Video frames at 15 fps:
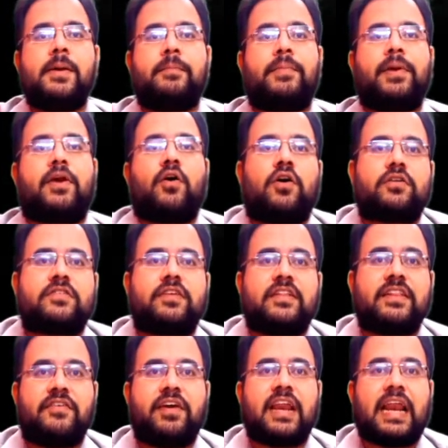because
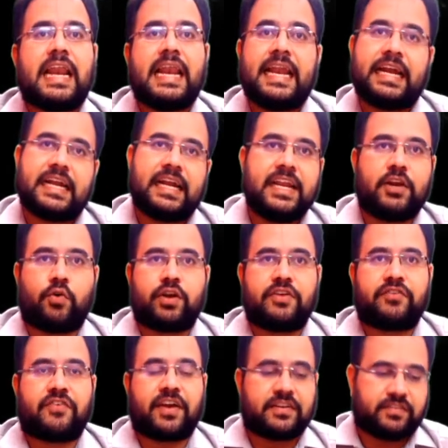they were lately
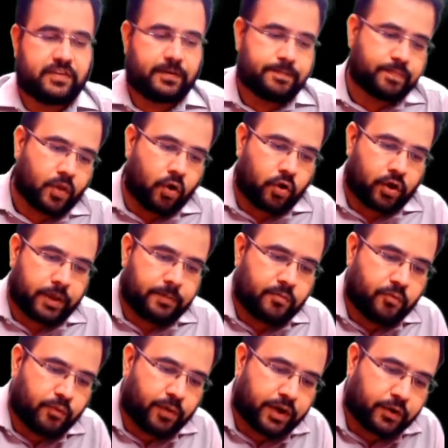notified, sir. Okay,
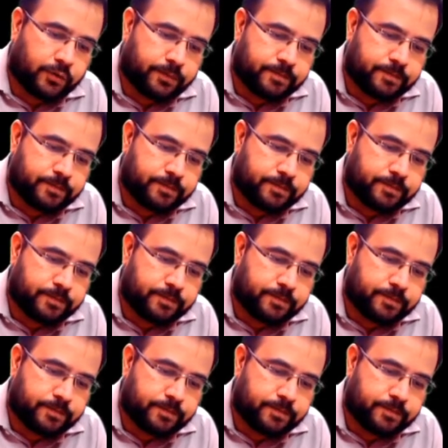very good.